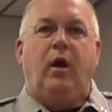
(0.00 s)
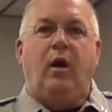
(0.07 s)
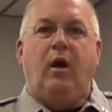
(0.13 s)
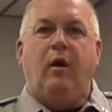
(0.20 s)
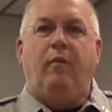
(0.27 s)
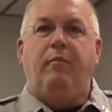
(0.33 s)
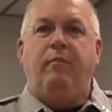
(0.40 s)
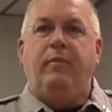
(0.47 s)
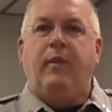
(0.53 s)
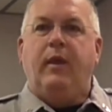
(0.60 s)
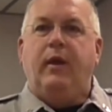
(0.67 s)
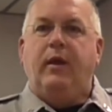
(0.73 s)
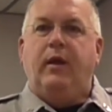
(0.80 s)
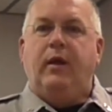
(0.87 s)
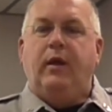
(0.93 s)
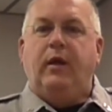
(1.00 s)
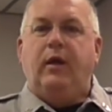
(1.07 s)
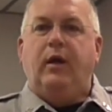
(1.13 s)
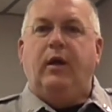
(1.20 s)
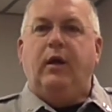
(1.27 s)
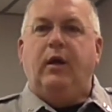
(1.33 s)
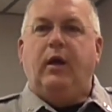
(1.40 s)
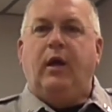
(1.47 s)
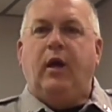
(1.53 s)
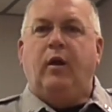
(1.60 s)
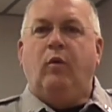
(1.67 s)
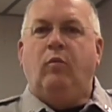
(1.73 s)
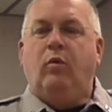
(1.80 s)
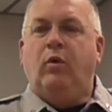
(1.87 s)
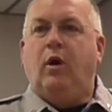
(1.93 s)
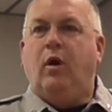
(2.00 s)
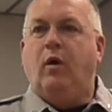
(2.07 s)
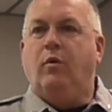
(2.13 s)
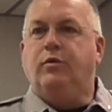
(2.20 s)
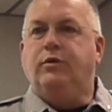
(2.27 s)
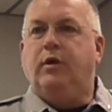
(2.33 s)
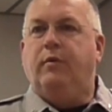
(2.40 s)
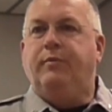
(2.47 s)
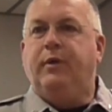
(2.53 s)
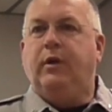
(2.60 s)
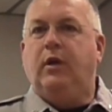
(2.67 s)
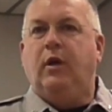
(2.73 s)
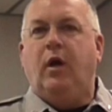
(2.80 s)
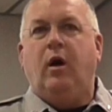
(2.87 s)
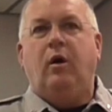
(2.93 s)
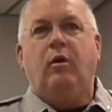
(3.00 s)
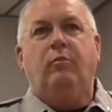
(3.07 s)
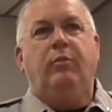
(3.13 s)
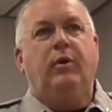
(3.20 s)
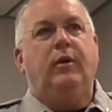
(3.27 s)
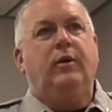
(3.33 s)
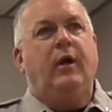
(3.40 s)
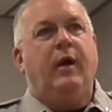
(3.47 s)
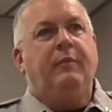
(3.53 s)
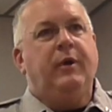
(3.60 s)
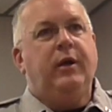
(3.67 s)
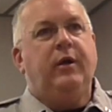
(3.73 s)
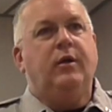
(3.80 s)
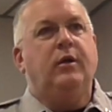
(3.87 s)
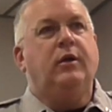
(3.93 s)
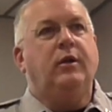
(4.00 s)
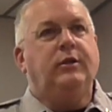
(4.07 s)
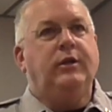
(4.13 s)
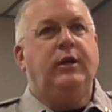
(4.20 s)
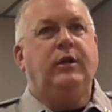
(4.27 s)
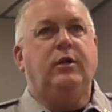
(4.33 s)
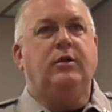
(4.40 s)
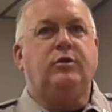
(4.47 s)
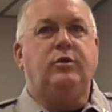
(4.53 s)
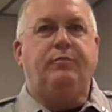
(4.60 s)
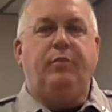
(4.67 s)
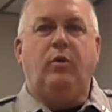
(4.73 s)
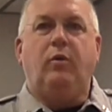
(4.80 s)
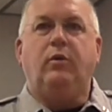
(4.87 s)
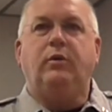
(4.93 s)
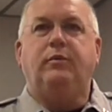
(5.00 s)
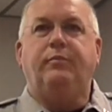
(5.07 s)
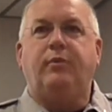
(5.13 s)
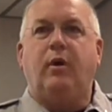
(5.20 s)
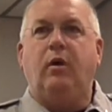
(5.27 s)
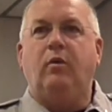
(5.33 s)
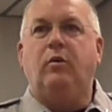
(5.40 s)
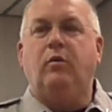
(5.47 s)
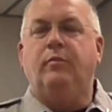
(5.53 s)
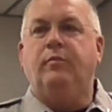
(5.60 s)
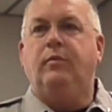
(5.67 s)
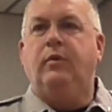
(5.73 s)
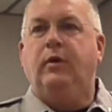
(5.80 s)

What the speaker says: I don't want to hold you up any longer, but I'm here to continue to support this program.